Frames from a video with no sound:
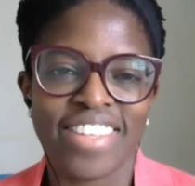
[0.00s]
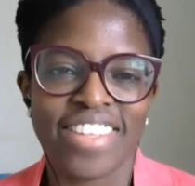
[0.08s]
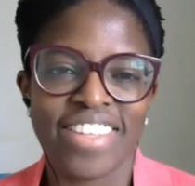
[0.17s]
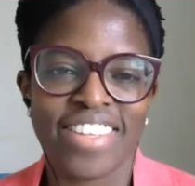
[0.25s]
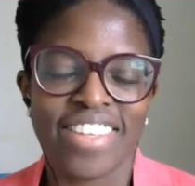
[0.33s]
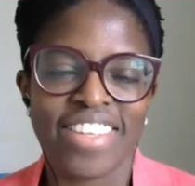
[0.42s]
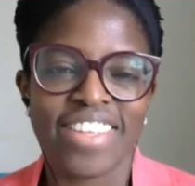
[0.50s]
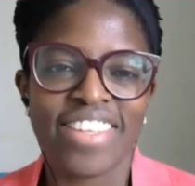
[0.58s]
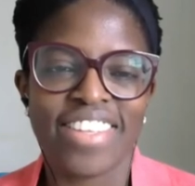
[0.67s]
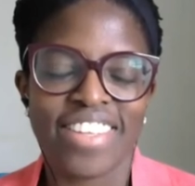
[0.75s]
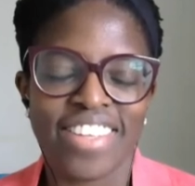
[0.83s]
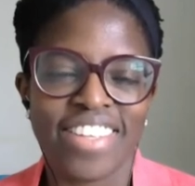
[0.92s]

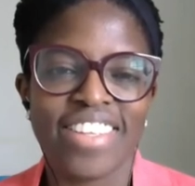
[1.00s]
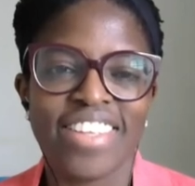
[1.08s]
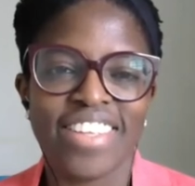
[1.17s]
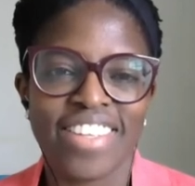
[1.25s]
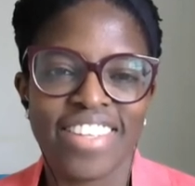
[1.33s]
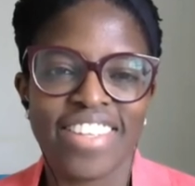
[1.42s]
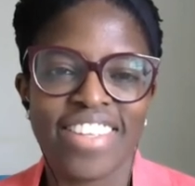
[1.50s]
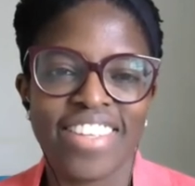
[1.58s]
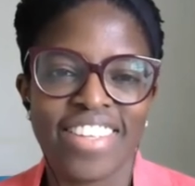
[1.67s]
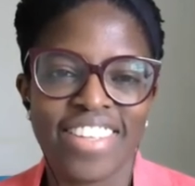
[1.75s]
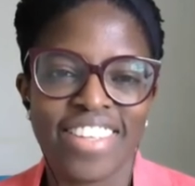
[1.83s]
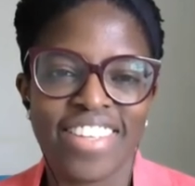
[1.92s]

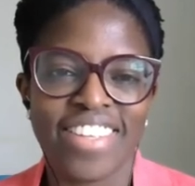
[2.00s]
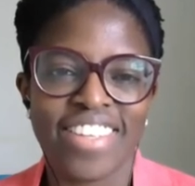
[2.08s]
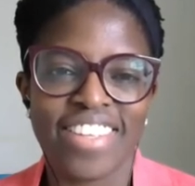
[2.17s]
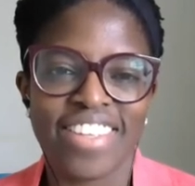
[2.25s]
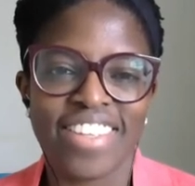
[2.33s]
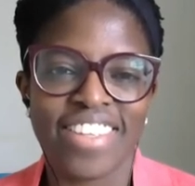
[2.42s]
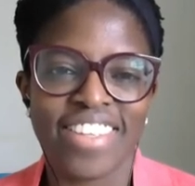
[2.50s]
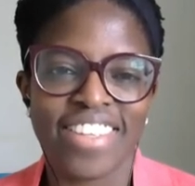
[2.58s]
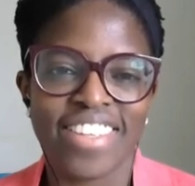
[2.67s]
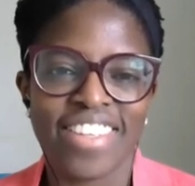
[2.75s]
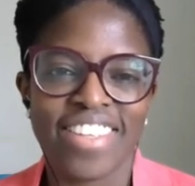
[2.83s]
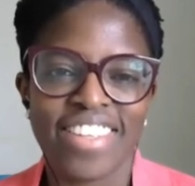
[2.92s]

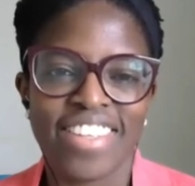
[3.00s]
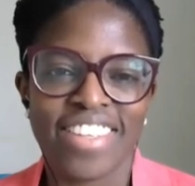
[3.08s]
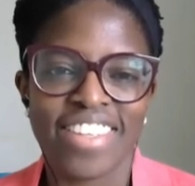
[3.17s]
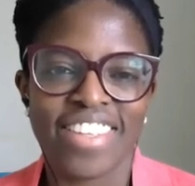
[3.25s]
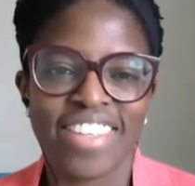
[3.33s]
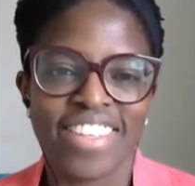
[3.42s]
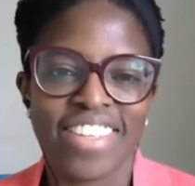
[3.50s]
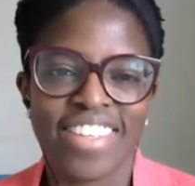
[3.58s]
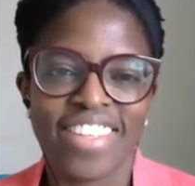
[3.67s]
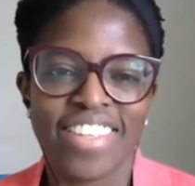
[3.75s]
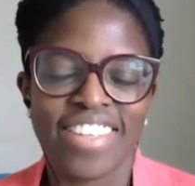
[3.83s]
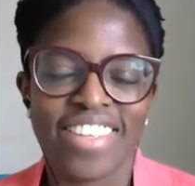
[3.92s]

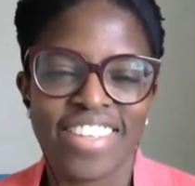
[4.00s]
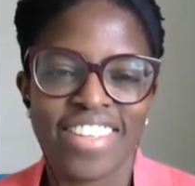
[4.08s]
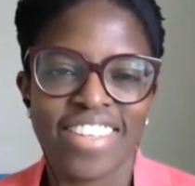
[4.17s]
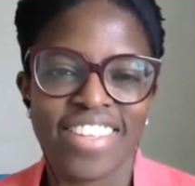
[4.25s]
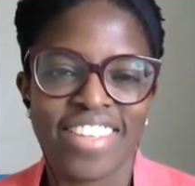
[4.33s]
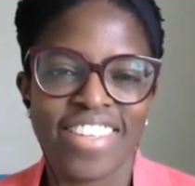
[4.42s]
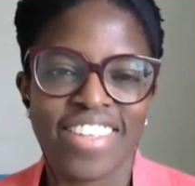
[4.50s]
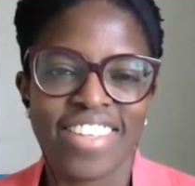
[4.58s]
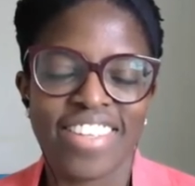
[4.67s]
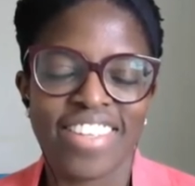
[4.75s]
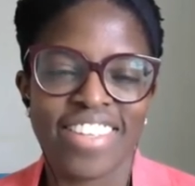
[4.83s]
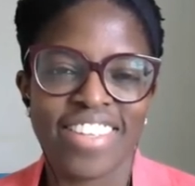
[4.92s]

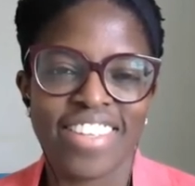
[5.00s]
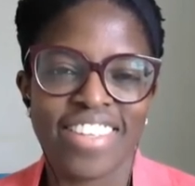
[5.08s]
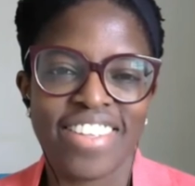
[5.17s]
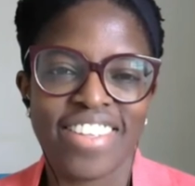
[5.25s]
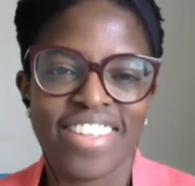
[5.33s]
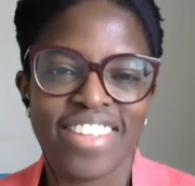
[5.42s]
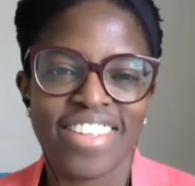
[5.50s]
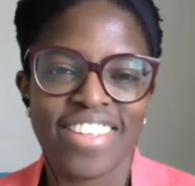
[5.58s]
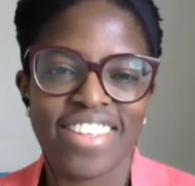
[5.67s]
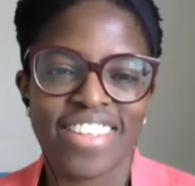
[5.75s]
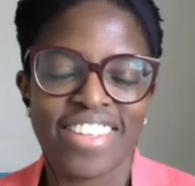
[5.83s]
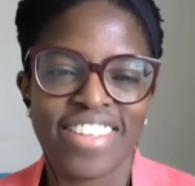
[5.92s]

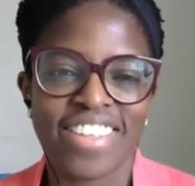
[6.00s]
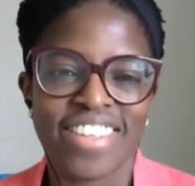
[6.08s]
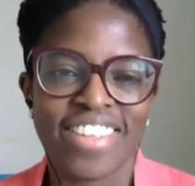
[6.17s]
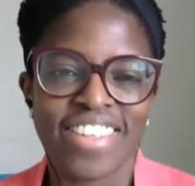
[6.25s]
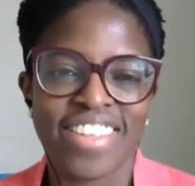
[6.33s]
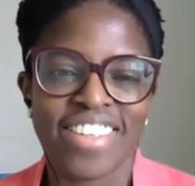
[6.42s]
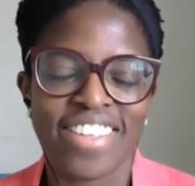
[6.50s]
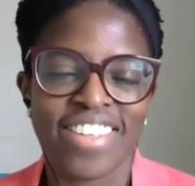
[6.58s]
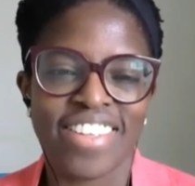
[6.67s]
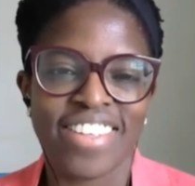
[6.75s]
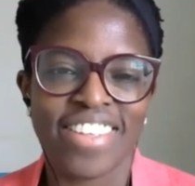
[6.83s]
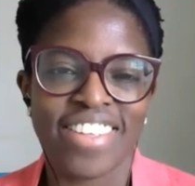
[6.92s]

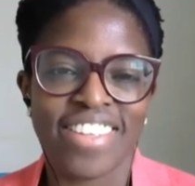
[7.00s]
No words are spoken by the person on screen.